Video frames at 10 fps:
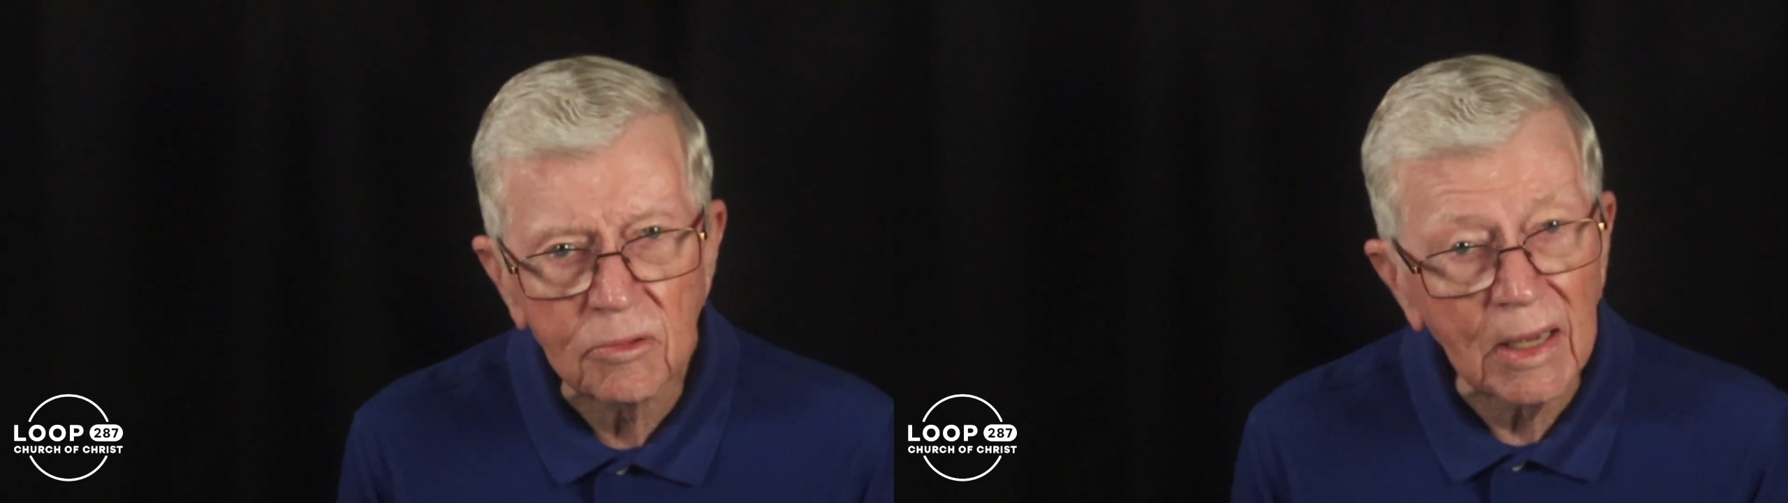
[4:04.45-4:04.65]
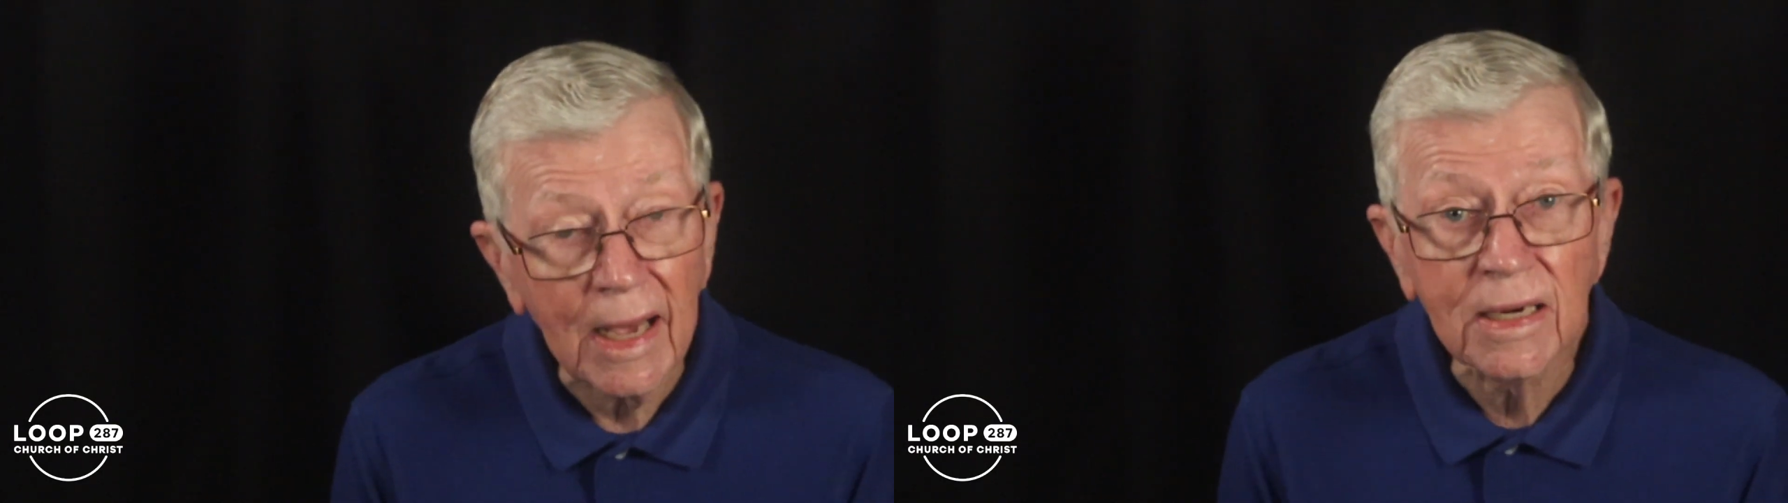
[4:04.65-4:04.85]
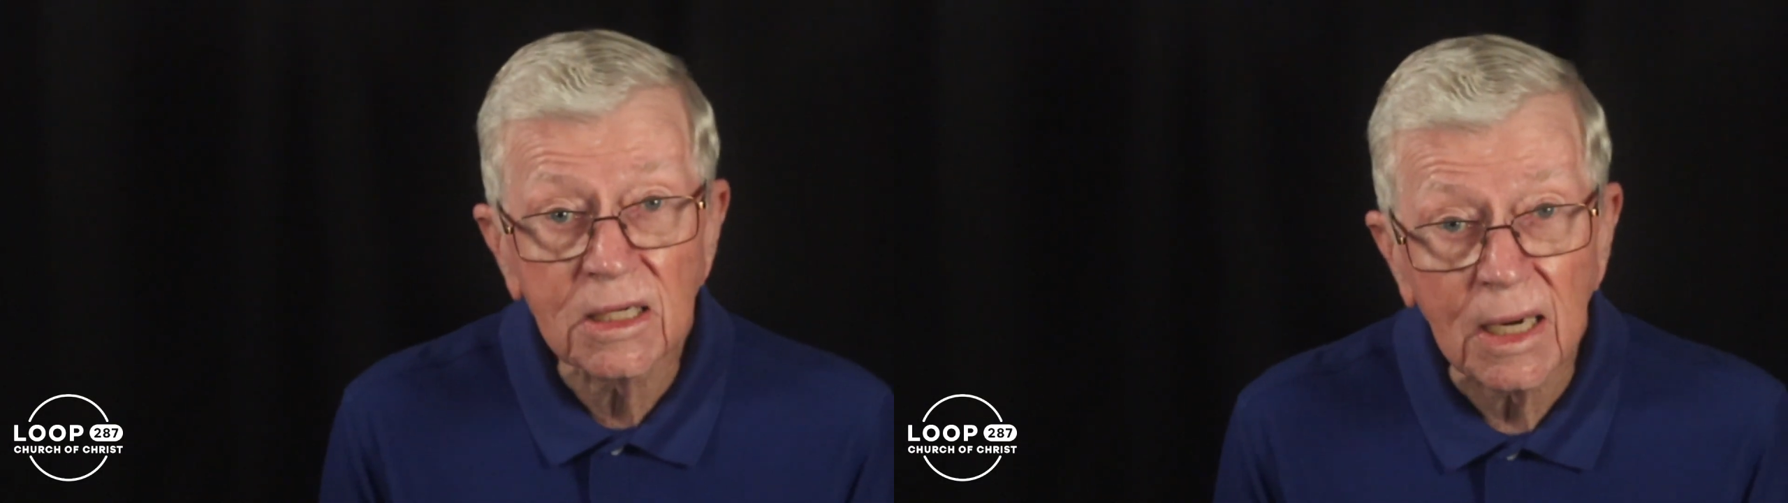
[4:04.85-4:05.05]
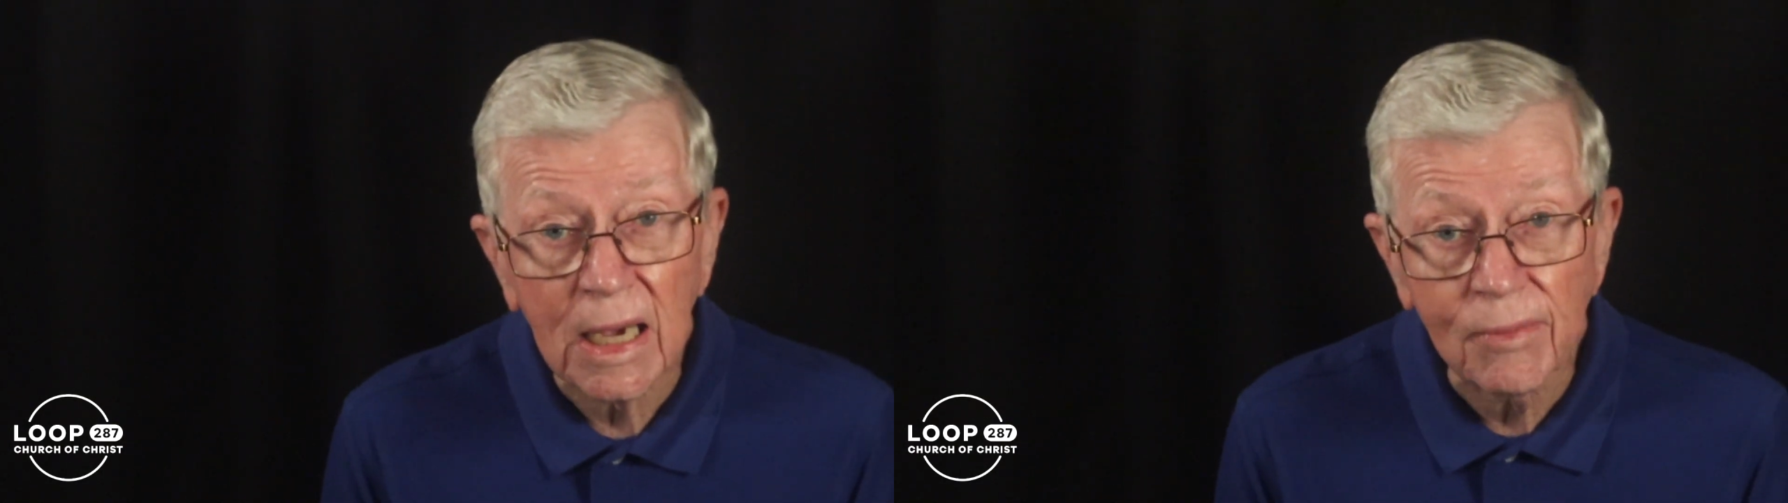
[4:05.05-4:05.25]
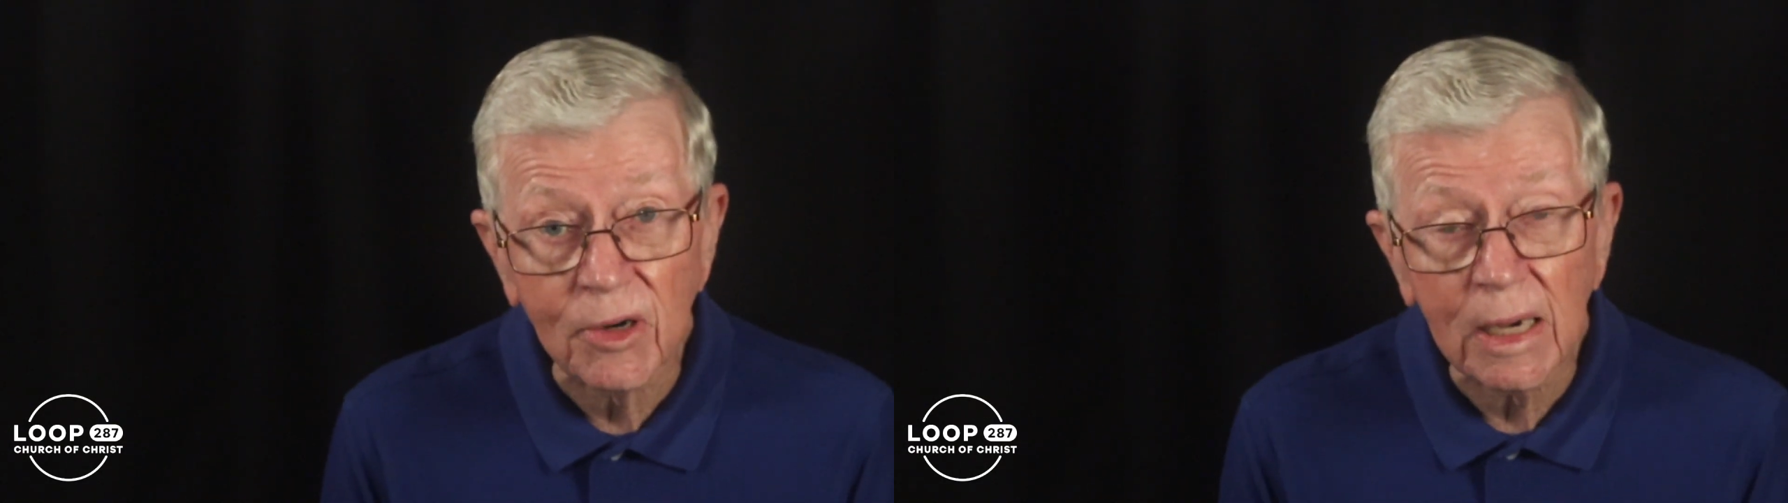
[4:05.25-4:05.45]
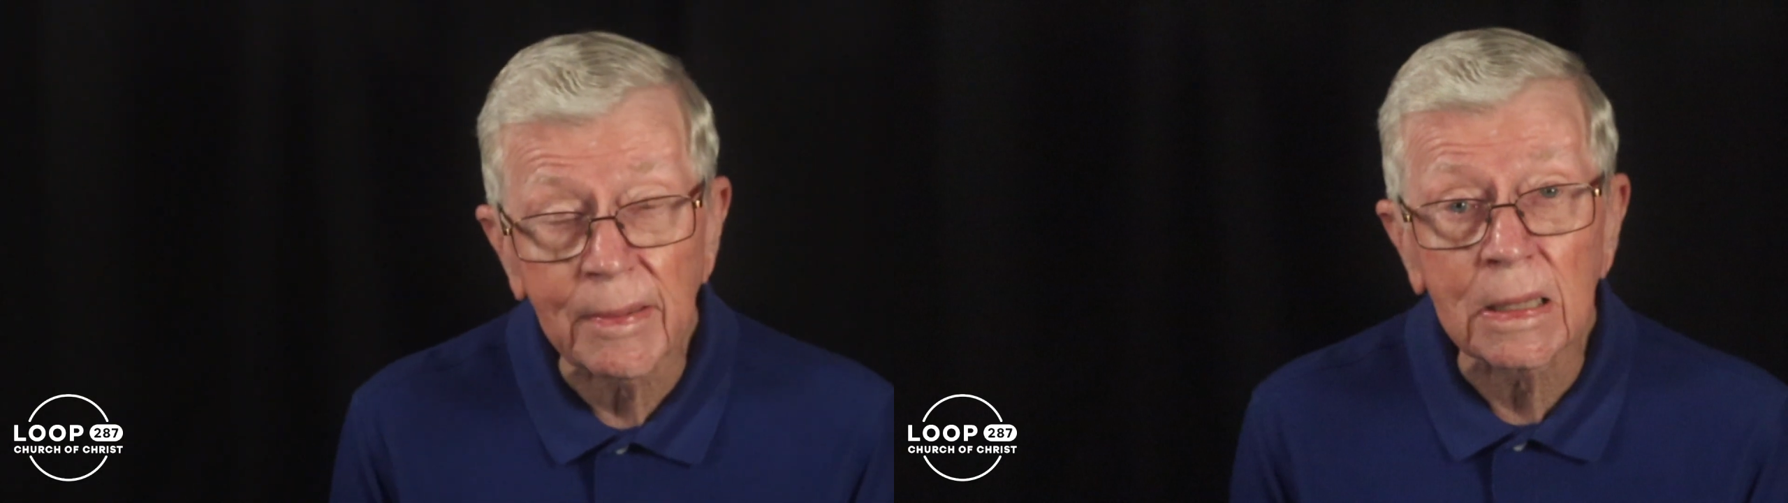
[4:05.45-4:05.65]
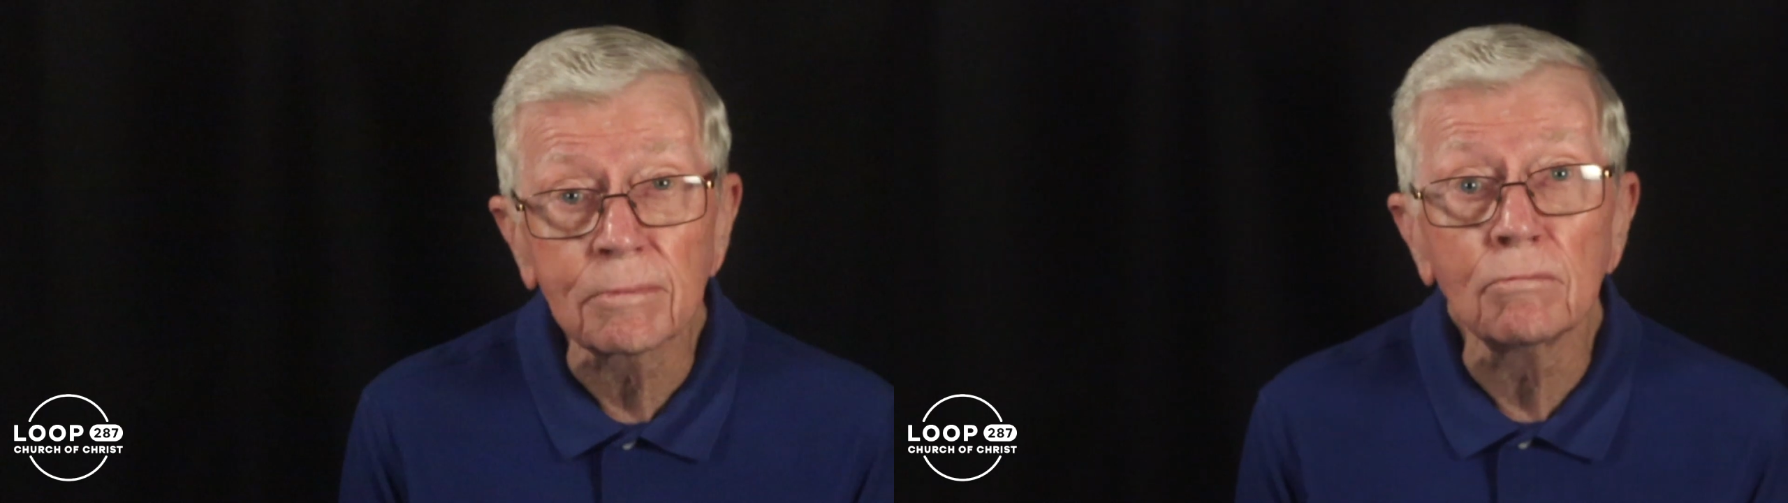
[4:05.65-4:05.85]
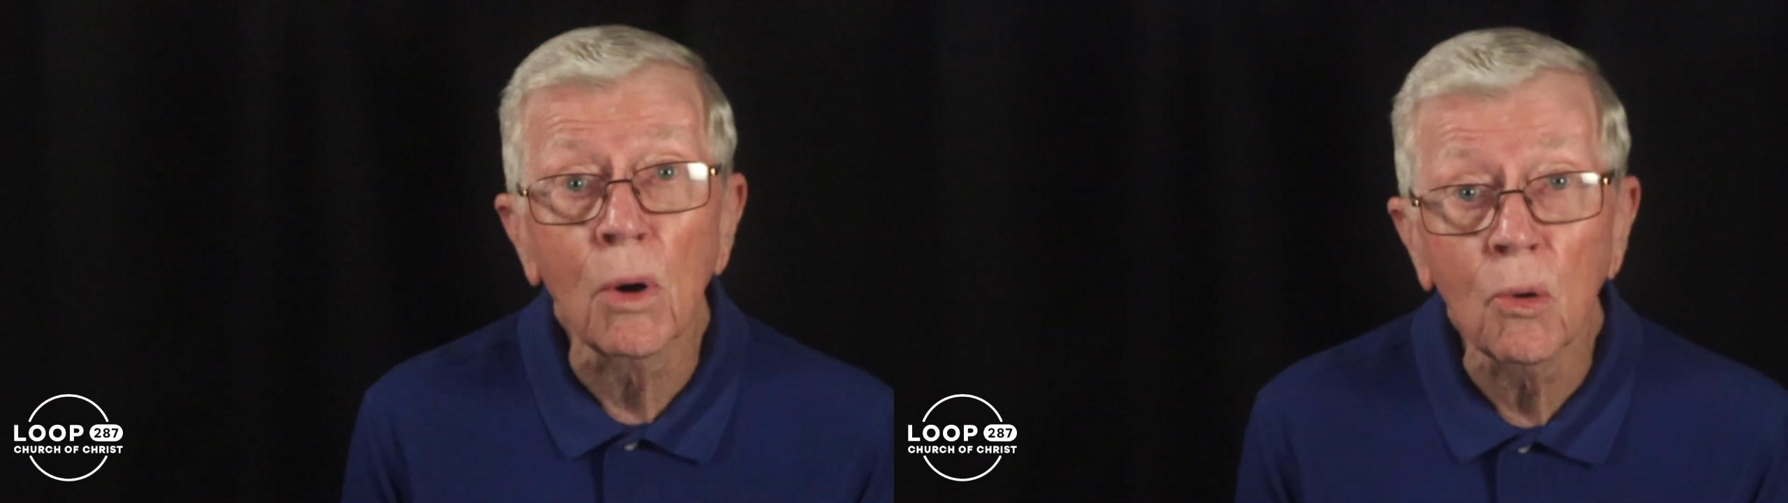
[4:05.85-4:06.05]
Well, actually, Abraham had
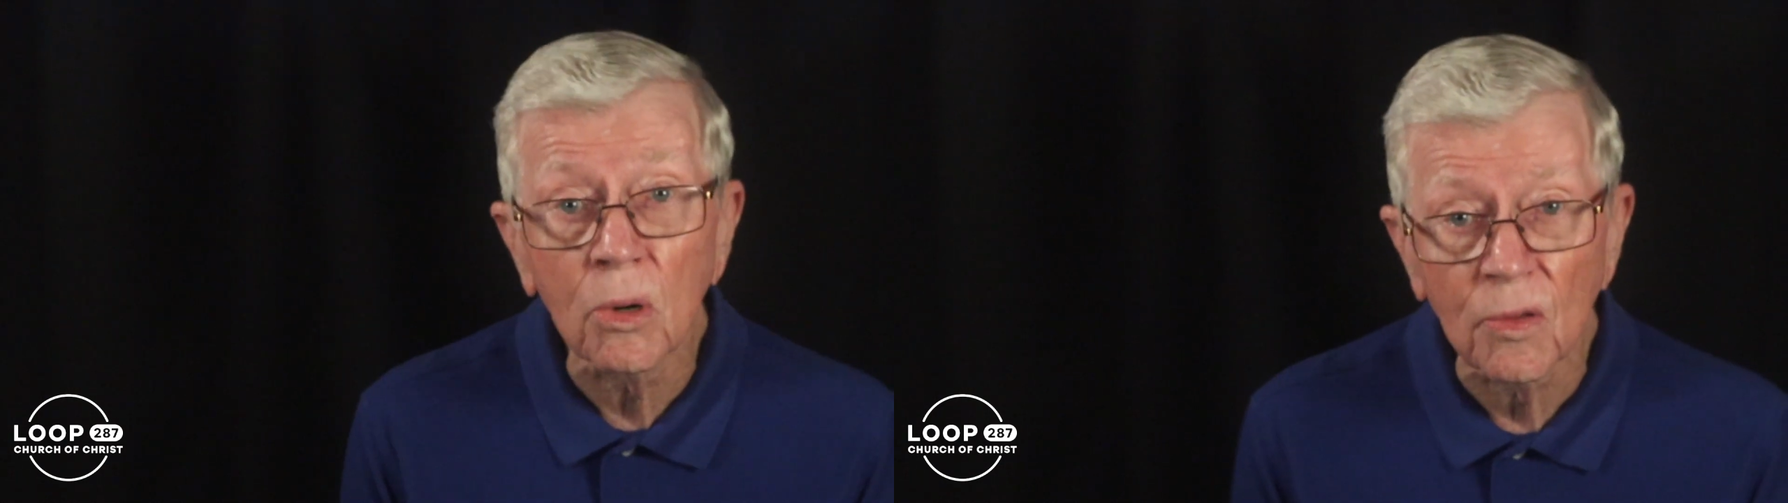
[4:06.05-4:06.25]
more